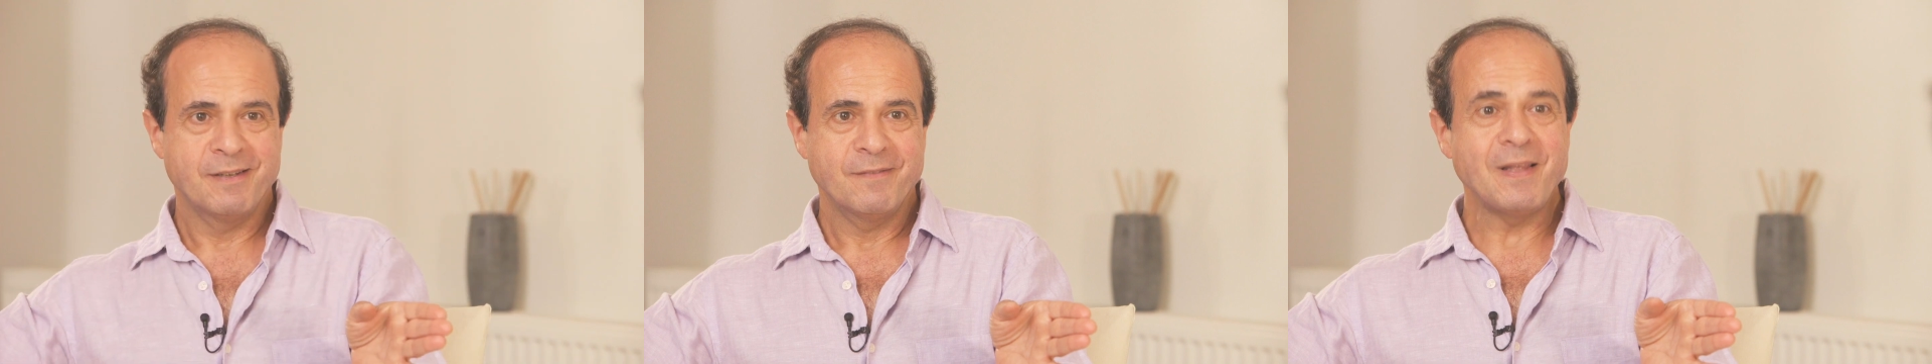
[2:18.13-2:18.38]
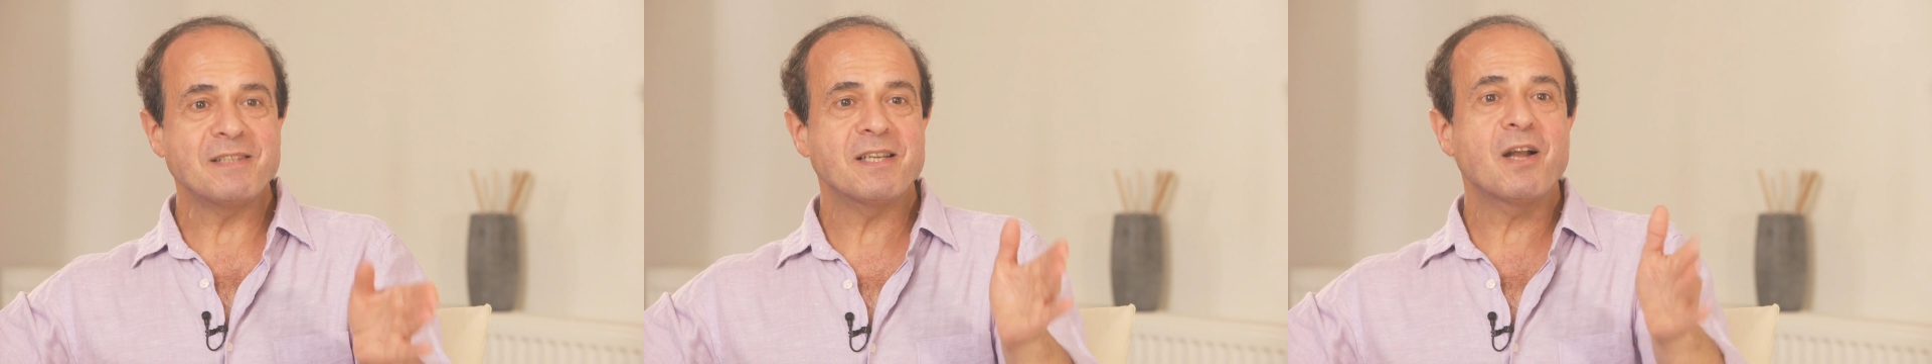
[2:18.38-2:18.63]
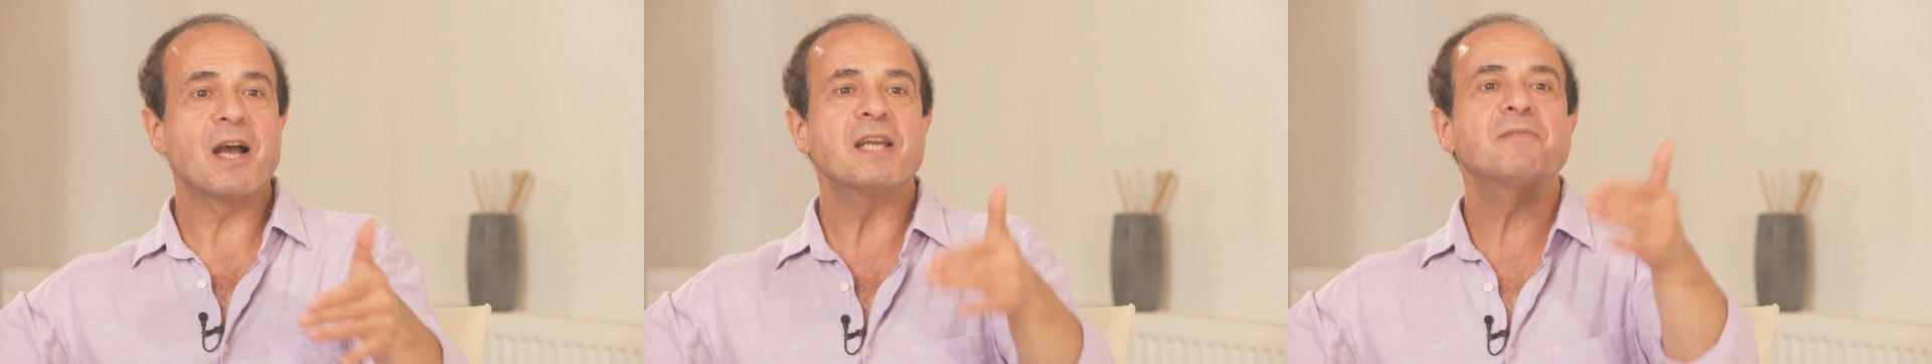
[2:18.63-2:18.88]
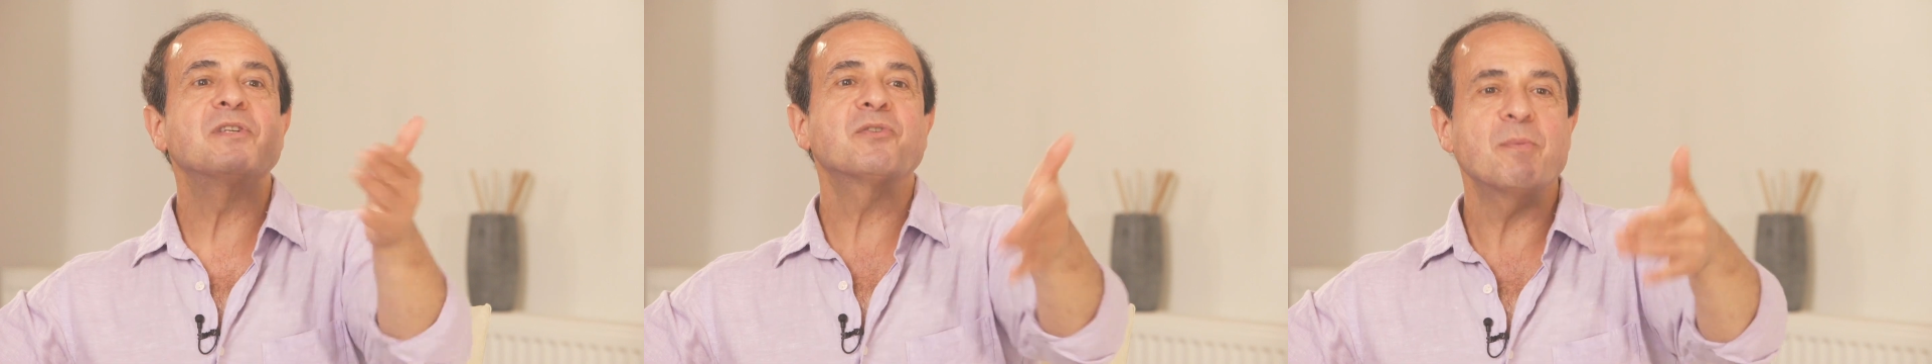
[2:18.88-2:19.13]
That's a kind
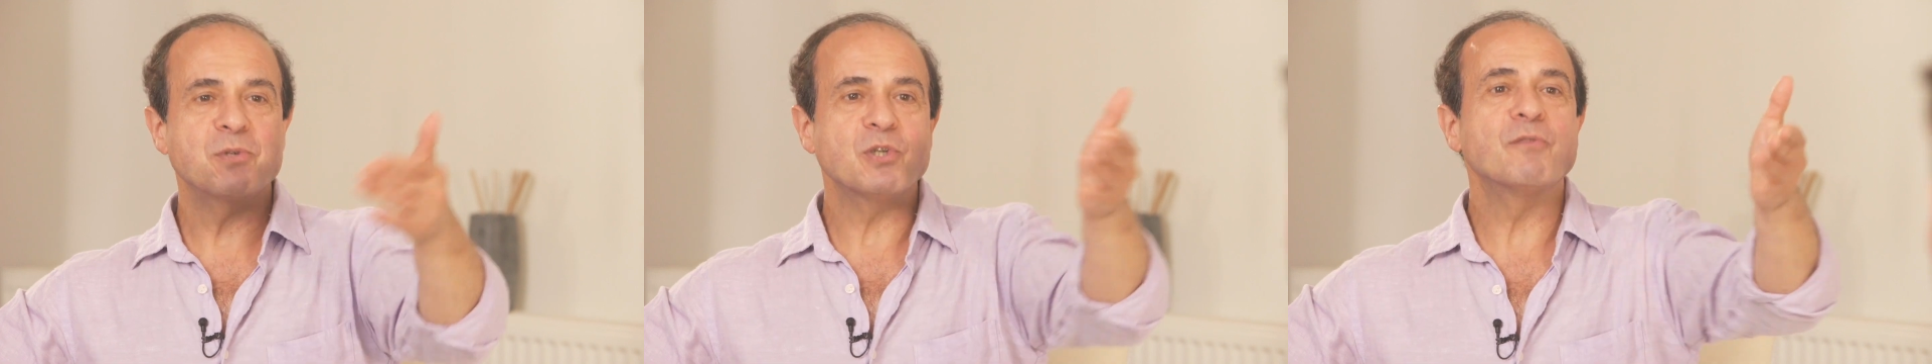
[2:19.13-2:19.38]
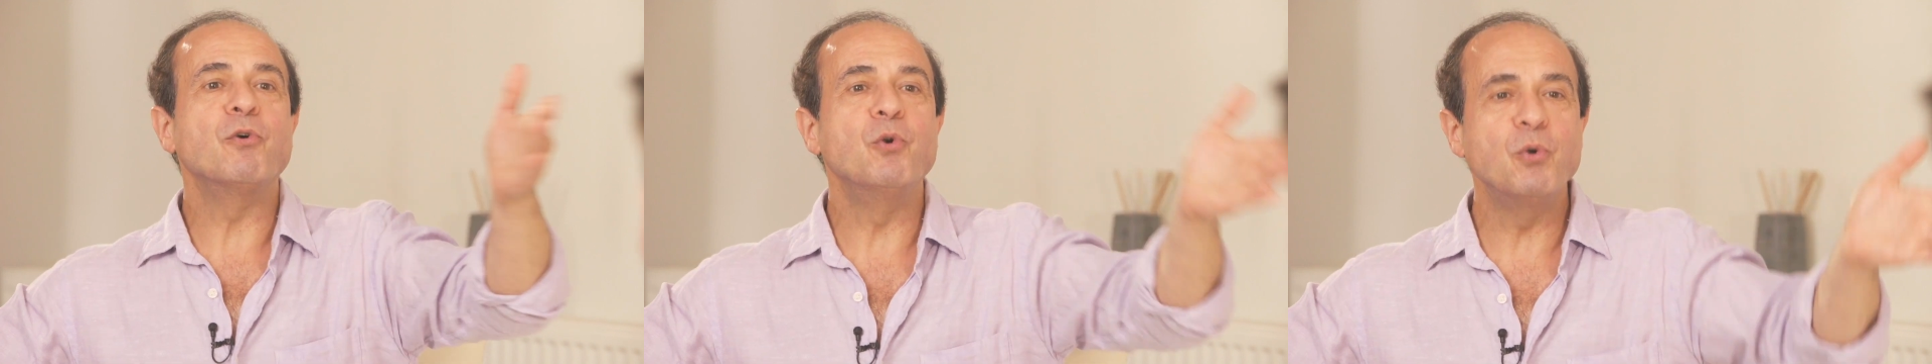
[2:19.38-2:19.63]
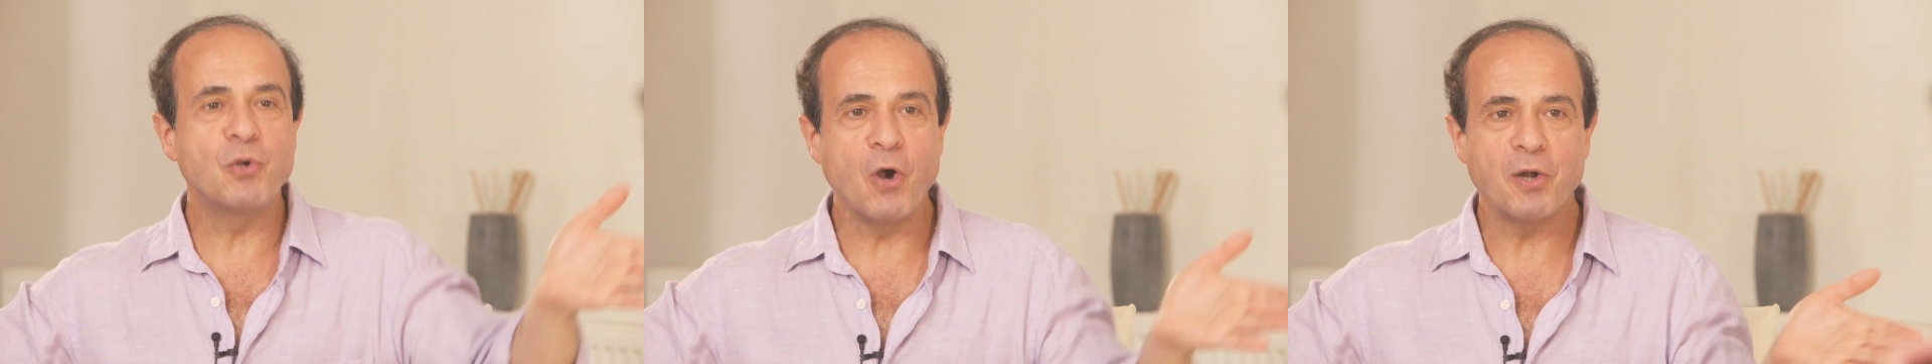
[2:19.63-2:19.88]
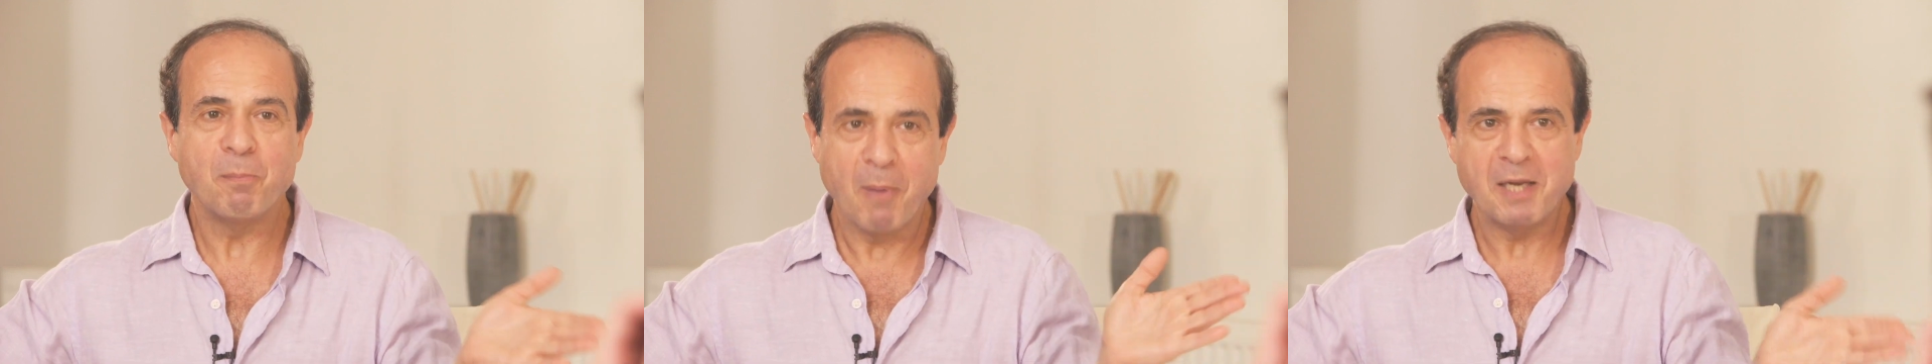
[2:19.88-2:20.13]
of description of who
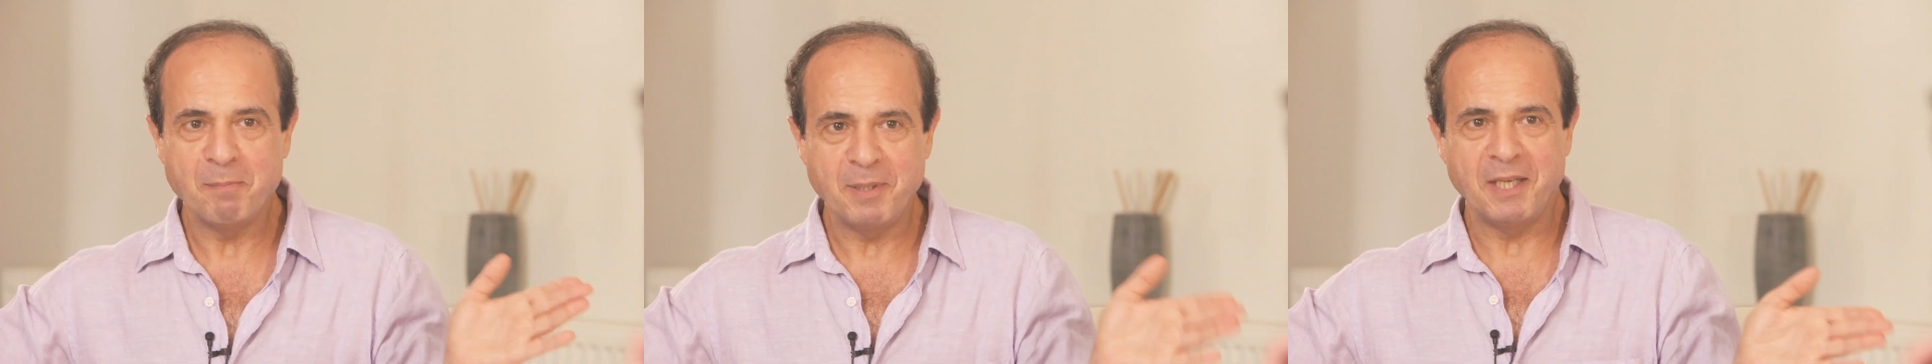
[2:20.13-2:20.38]
God might